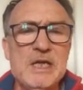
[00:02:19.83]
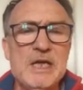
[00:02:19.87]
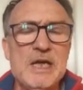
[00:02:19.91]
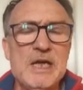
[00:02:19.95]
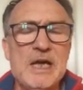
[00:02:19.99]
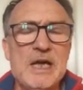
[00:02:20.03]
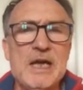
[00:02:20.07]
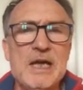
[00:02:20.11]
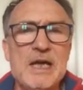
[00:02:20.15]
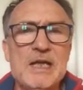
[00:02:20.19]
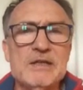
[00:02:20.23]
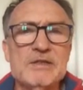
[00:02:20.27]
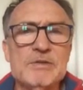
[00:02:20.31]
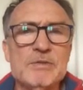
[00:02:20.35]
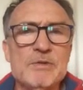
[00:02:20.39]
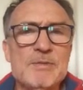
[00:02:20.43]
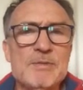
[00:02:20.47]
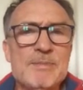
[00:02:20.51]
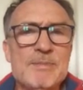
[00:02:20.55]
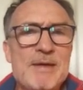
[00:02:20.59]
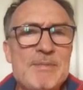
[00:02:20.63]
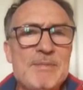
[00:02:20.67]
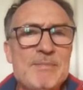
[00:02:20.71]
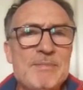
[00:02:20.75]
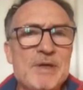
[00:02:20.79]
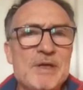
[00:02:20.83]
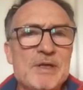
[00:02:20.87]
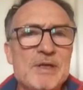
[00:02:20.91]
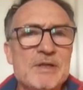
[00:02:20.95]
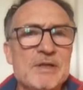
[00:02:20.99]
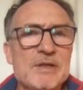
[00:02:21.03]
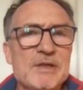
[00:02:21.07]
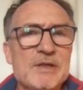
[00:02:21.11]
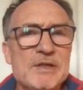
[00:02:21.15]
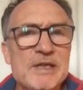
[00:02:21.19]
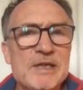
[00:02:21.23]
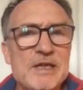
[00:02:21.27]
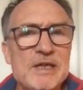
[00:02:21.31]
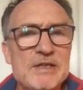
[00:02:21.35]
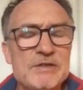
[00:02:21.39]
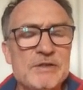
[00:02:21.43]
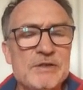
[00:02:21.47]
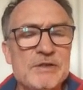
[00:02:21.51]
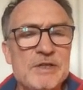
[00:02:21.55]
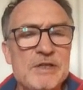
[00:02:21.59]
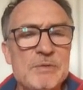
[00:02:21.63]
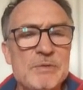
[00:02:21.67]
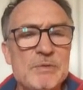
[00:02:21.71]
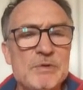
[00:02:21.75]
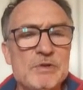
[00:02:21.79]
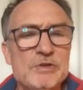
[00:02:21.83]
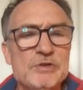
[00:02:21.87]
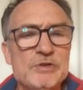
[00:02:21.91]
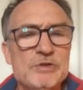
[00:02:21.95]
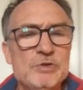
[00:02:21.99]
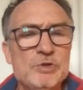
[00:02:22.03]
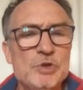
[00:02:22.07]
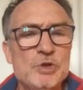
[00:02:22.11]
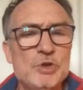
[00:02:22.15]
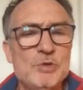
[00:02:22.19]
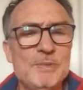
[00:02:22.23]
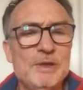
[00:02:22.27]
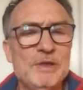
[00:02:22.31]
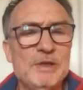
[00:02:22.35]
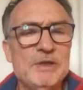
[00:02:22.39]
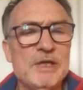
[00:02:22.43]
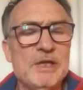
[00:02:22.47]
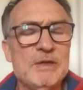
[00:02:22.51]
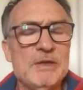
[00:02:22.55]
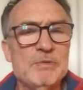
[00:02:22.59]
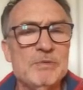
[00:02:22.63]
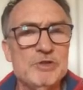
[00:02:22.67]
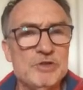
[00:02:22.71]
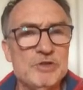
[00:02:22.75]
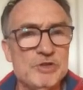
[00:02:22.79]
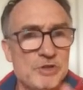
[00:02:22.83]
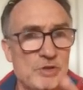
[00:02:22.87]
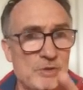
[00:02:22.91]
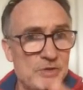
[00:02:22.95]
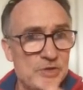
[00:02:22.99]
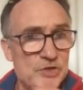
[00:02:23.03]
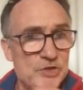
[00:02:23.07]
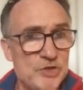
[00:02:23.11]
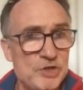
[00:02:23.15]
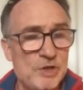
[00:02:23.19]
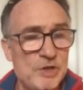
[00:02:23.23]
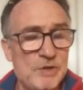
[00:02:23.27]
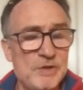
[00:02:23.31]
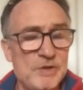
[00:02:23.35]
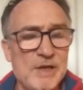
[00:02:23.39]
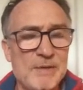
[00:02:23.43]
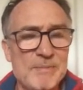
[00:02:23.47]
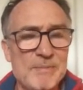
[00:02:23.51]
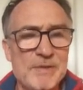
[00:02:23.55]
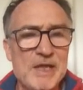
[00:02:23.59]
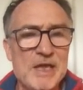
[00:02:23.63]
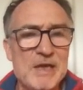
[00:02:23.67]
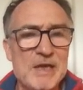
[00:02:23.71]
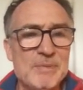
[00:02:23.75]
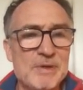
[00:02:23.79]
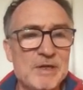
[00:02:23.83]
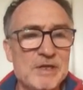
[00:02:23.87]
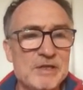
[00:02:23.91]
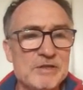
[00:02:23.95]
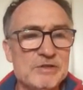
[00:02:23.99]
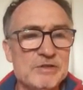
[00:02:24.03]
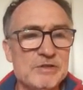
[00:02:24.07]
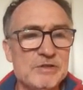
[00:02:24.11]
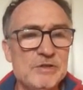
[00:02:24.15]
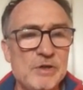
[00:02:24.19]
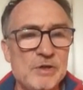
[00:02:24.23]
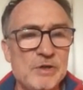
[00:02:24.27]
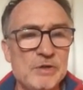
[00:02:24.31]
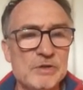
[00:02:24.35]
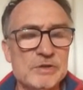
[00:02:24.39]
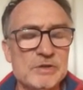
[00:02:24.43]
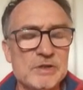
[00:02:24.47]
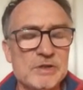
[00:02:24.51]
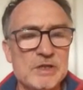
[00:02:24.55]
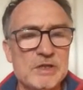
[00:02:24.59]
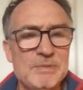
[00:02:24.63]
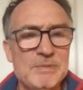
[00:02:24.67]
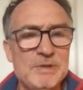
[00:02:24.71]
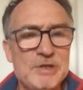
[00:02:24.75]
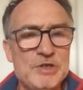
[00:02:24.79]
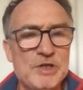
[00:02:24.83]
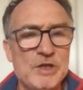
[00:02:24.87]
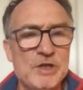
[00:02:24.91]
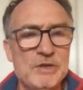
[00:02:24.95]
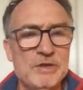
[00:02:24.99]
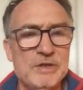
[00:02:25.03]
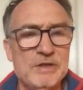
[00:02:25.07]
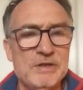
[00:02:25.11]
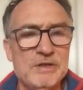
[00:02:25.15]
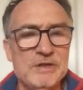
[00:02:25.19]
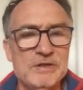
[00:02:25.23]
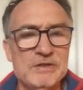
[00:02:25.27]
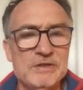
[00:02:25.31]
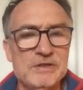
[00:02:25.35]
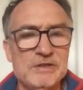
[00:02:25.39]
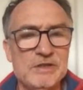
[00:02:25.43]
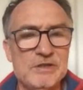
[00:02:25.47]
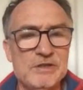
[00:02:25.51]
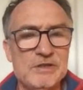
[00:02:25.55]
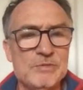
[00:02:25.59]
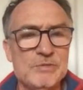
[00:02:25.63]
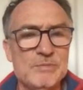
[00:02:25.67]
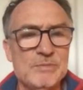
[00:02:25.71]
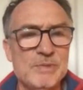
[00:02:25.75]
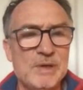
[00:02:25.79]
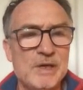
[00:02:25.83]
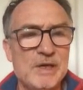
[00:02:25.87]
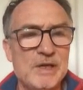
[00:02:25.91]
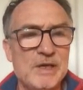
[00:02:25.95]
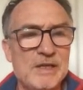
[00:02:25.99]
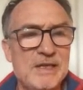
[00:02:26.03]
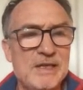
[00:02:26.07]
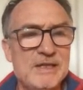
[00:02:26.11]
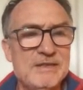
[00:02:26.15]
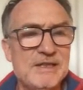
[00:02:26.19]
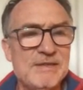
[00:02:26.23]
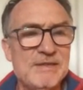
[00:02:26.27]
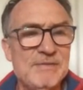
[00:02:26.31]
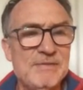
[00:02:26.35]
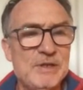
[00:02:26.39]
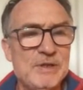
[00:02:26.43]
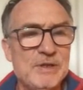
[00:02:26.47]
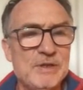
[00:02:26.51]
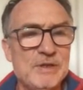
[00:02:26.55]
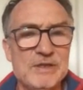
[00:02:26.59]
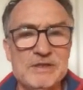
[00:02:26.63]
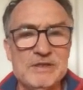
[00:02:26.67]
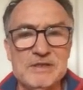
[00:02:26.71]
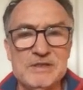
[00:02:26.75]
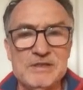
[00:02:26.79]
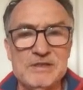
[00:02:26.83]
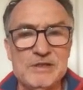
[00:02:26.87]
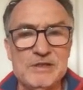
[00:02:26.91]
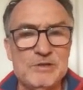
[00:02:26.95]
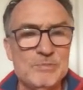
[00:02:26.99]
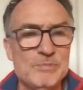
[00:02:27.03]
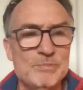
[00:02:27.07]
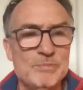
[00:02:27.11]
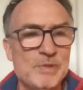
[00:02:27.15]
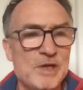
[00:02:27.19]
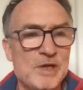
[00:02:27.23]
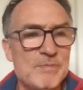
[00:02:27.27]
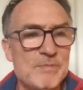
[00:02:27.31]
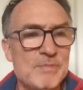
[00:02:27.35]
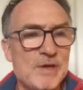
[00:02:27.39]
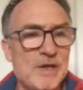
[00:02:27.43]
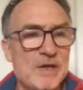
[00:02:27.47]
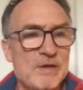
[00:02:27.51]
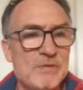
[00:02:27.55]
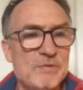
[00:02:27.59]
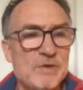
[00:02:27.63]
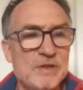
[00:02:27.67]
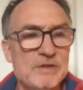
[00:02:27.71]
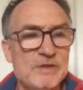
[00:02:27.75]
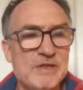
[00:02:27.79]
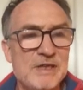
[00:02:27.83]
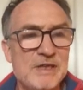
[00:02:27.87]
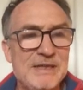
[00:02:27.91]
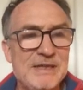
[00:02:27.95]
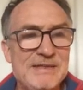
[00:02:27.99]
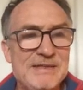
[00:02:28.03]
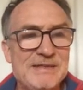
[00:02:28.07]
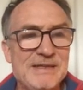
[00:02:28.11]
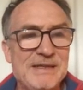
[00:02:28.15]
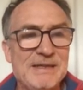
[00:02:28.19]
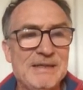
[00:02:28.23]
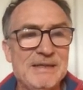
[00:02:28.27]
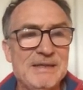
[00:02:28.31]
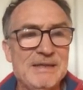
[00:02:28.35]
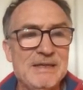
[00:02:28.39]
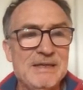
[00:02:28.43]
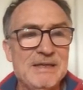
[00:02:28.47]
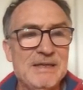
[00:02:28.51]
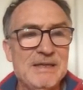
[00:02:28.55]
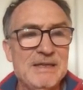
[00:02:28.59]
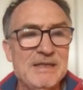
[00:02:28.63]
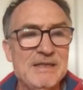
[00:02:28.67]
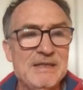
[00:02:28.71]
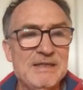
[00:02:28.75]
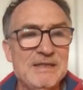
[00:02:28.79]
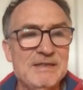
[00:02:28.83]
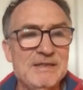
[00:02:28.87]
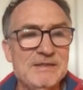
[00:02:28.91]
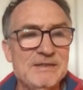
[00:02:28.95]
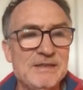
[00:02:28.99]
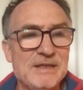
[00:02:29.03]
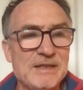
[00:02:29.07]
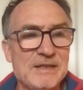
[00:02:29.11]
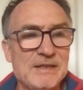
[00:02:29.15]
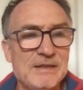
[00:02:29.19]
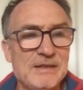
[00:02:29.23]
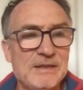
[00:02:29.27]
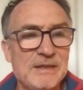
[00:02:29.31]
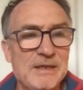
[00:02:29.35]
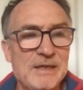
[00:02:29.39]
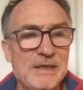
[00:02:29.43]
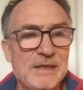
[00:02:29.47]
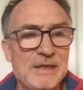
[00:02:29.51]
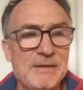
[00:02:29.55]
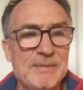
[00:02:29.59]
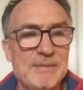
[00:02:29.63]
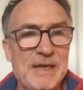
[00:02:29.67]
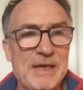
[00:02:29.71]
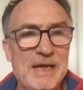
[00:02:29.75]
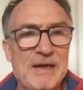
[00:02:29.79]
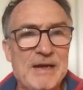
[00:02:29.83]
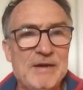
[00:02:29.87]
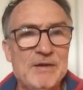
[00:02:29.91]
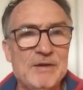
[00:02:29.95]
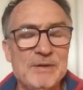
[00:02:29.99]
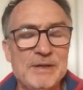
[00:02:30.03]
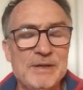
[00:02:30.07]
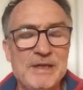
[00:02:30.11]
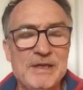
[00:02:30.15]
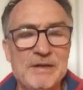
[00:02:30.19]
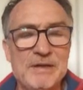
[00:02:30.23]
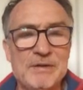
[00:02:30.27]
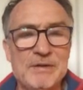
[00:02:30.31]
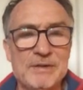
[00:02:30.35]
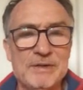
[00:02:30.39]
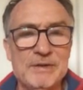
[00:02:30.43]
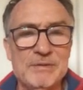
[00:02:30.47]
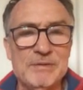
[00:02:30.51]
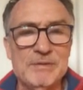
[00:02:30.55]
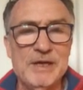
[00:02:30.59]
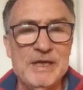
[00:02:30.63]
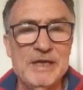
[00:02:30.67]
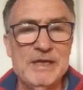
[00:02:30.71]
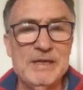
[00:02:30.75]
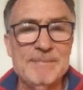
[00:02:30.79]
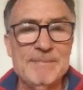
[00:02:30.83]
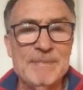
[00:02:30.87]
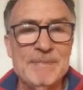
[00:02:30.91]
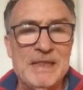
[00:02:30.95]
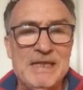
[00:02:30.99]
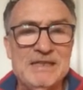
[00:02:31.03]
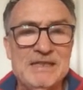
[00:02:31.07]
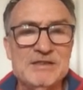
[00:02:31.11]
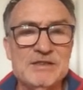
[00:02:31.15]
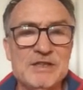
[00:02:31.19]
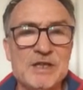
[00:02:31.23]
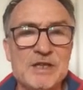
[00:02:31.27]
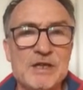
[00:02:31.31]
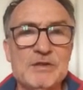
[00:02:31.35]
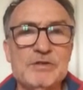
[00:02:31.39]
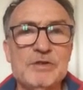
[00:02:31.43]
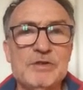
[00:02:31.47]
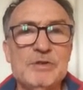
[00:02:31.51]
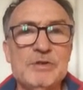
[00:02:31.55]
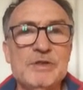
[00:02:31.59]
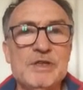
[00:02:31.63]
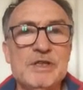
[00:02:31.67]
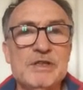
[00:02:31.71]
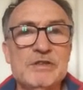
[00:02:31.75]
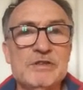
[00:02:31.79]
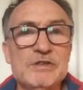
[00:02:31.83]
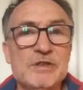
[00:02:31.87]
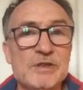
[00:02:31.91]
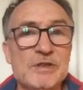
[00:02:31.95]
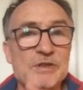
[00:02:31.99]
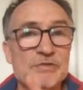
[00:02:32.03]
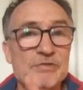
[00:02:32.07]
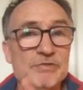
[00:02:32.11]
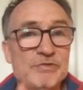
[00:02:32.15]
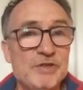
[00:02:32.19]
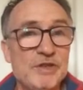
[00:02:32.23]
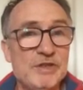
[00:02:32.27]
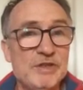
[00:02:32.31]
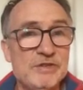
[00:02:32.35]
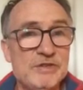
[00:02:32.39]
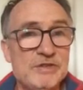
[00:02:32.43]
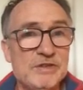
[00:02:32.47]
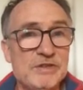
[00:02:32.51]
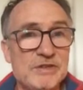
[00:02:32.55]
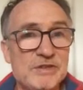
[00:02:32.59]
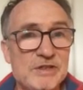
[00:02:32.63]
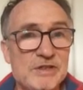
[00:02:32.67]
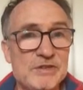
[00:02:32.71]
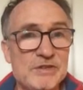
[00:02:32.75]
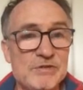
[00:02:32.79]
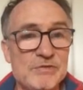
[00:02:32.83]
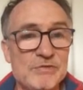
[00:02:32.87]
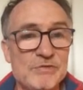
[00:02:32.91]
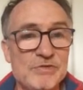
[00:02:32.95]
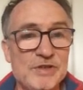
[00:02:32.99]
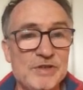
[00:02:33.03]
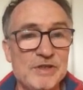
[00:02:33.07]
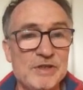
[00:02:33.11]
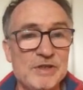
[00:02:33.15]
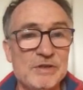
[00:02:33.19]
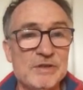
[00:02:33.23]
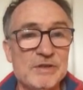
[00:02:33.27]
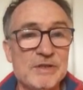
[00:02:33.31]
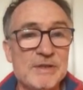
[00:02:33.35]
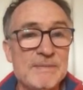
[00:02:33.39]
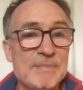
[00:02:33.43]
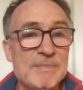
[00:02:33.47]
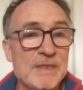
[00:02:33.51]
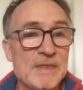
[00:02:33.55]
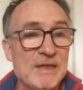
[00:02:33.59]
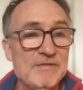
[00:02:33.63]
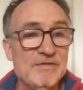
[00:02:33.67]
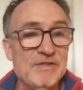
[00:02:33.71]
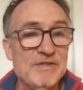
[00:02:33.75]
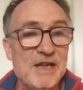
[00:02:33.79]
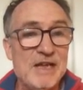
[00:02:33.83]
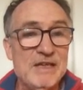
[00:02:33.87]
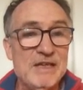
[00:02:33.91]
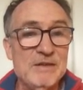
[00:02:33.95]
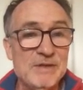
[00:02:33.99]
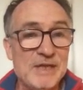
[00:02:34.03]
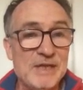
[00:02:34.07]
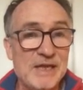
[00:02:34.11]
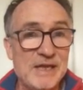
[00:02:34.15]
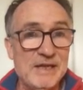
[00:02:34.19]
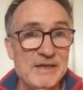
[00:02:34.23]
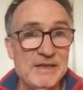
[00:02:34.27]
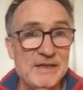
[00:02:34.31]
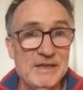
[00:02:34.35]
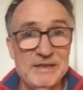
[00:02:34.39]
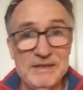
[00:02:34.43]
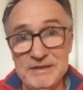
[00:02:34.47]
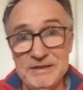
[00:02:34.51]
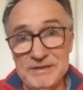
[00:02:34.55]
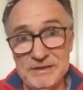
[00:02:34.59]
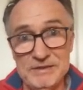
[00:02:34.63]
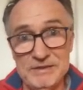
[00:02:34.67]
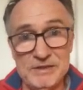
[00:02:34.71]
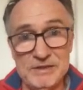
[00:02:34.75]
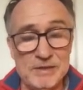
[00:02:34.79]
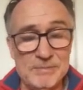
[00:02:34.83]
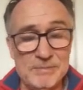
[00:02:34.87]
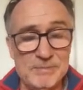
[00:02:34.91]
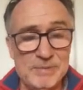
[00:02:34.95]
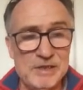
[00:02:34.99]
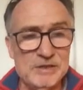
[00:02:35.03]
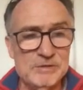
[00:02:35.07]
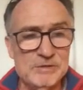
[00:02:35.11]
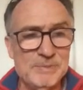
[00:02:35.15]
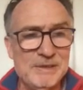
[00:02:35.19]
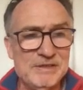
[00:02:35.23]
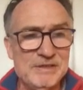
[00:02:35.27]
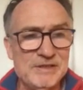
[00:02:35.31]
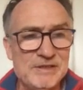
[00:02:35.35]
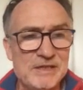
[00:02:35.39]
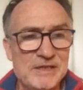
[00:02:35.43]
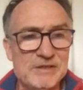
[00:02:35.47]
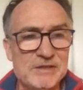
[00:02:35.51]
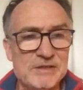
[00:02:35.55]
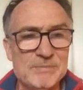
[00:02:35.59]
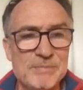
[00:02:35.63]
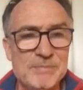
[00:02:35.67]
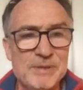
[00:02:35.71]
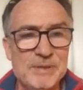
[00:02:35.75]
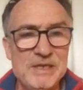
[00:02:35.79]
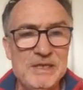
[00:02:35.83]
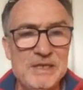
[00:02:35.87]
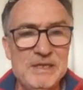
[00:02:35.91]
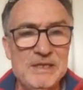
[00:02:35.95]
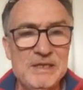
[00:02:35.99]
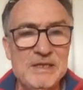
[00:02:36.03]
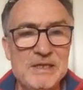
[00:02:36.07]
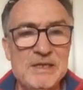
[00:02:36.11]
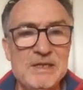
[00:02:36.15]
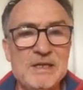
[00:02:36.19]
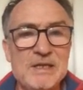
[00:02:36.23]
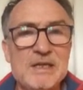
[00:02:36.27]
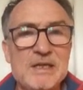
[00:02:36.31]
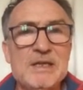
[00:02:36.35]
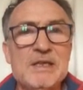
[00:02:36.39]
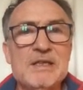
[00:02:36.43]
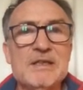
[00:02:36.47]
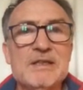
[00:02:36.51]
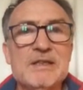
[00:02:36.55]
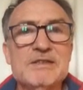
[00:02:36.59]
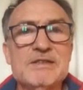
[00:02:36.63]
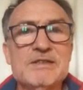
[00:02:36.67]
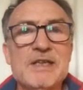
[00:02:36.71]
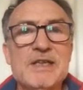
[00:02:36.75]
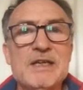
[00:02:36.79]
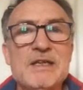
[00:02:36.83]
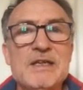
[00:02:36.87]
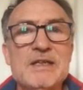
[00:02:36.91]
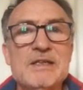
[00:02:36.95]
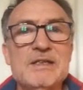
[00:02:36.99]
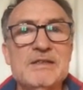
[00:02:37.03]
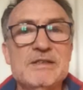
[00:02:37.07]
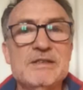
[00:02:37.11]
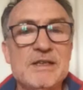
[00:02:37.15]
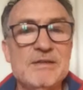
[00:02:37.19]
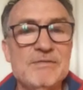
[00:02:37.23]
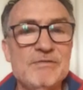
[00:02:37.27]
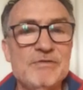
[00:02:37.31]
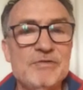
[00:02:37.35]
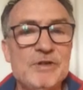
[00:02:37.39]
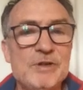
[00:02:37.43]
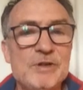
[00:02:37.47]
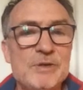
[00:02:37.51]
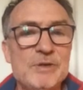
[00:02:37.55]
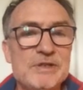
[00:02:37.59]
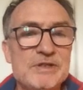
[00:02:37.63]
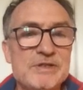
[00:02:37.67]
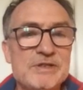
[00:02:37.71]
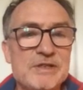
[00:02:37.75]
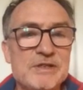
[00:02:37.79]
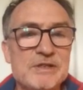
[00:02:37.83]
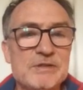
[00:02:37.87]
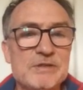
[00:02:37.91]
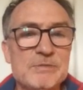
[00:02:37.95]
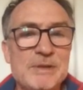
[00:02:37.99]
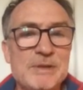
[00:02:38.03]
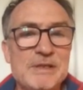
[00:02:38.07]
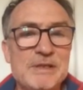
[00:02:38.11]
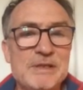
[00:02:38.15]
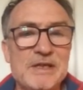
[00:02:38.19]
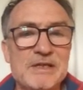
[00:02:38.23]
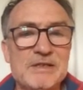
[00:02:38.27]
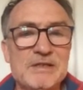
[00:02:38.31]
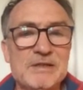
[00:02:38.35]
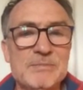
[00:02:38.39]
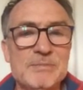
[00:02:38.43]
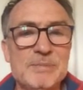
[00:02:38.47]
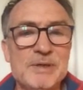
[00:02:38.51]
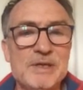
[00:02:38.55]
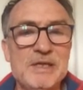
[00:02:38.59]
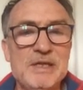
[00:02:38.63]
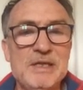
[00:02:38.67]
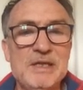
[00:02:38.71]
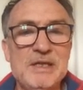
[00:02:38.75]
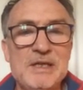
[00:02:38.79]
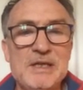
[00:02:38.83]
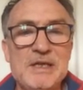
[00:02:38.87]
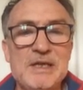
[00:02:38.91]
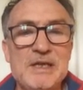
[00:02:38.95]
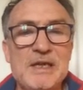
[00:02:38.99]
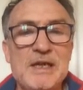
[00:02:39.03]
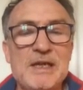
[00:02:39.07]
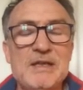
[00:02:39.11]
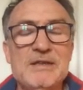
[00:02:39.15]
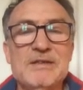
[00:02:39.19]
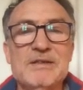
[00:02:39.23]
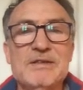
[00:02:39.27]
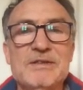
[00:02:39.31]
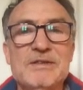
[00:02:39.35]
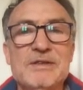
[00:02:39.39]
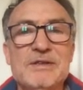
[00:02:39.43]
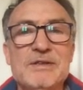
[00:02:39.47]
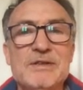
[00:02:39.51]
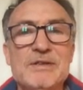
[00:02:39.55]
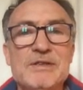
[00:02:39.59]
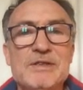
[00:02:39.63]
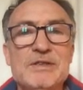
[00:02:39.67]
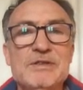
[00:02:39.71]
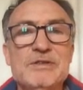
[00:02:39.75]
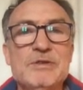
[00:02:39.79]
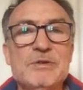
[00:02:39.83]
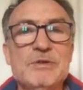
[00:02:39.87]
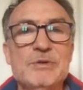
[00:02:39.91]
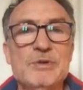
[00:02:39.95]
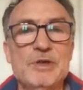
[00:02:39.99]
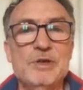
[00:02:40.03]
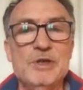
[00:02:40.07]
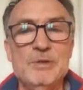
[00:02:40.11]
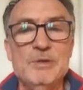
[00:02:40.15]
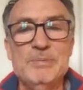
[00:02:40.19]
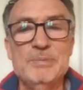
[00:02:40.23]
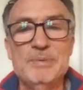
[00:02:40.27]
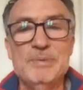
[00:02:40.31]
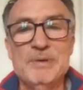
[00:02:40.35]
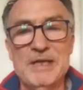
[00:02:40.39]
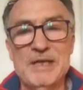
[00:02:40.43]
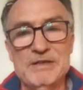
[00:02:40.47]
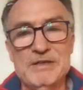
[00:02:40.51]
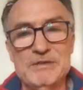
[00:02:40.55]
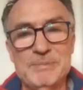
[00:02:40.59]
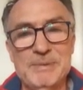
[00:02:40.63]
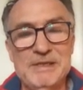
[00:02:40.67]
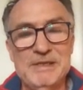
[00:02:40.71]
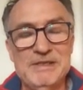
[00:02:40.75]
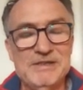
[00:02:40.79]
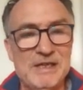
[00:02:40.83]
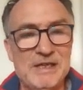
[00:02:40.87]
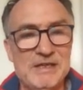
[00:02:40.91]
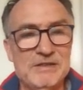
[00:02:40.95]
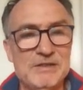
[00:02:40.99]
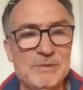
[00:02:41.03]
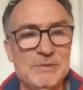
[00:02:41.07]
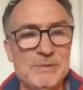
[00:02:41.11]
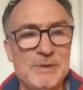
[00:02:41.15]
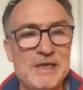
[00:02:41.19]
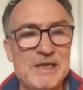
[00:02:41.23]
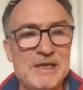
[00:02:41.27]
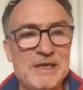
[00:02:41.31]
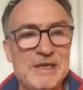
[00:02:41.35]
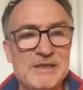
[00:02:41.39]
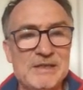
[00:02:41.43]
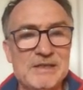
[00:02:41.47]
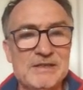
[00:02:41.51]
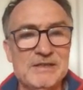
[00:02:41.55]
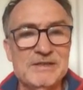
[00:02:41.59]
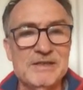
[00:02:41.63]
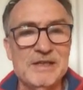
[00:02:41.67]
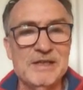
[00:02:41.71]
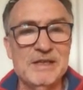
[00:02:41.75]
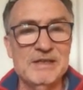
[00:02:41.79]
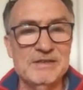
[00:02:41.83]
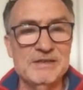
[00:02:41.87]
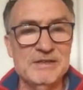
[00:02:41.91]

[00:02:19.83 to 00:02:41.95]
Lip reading: And remember, category was normal, so it's shown up there, but it's not going to be shown in the decision bar. Let's have a look at the decision bar by rotating this little arrow here on the right. Let's go through this. So the first decision field, value, that in this example it's been set to B. The second is influence, that's been set to B. And the third is group, that's been set to A in this case.